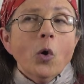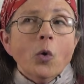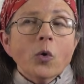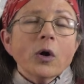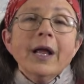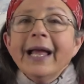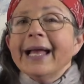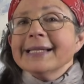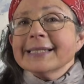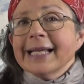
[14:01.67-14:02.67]
or
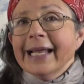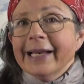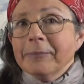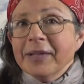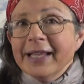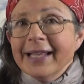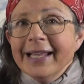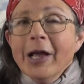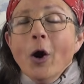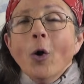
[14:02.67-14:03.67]

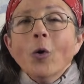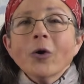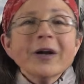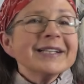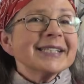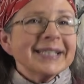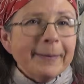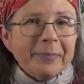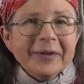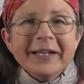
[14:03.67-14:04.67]
SNP, or
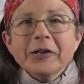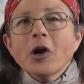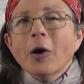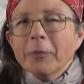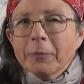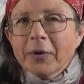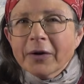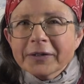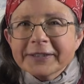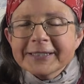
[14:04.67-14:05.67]
SNP in the common
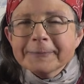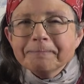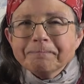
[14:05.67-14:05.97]
parlance.